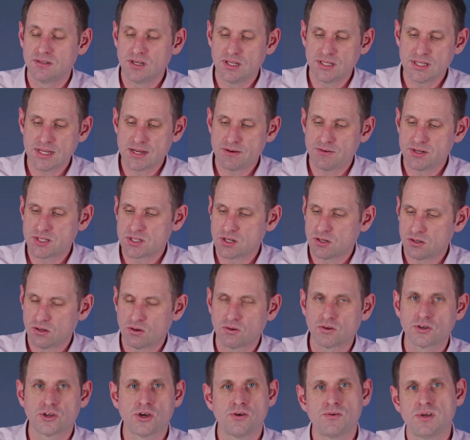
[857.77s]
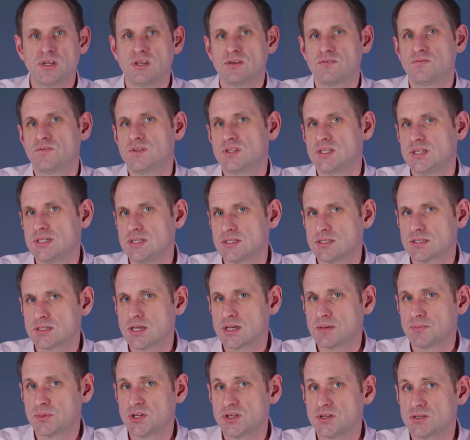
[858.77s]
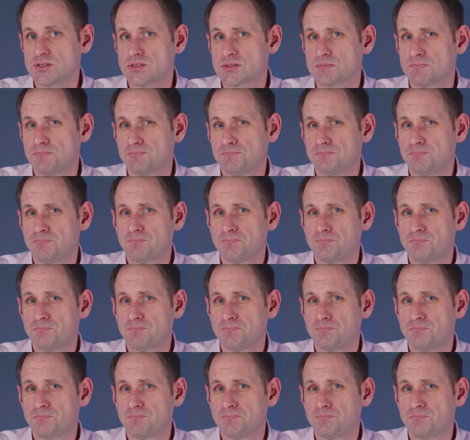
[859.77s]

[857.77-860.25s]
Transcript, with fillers: and there is a lot going for these tablets.